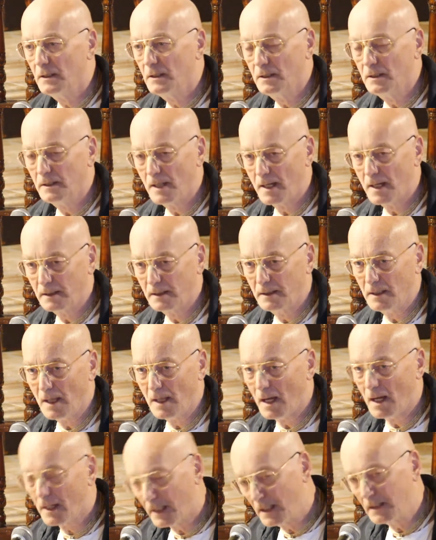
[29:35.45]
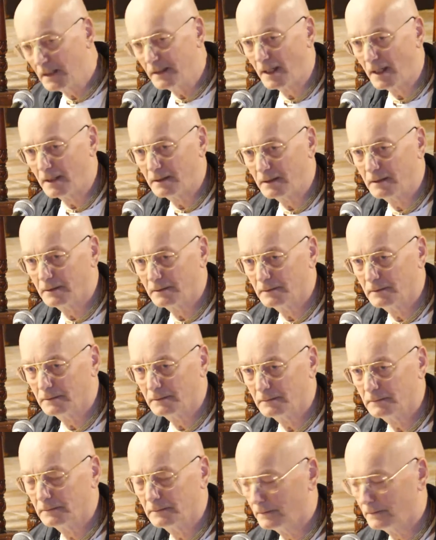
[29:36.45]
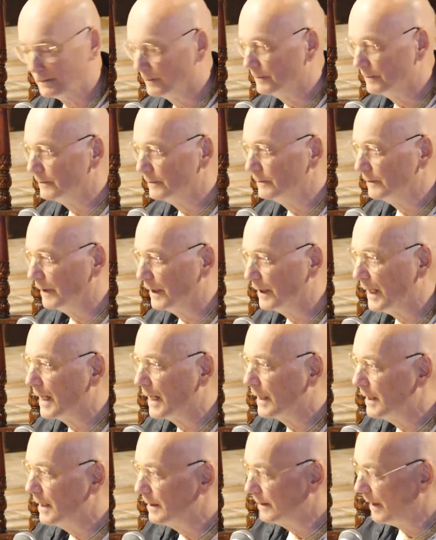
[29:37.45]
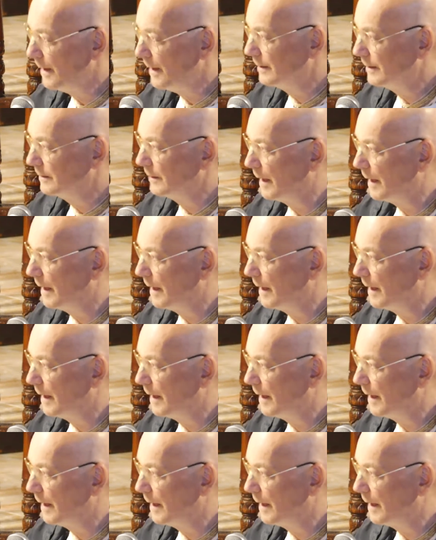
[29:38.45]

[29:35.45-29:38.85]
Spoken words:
like the architect. You know, architecture.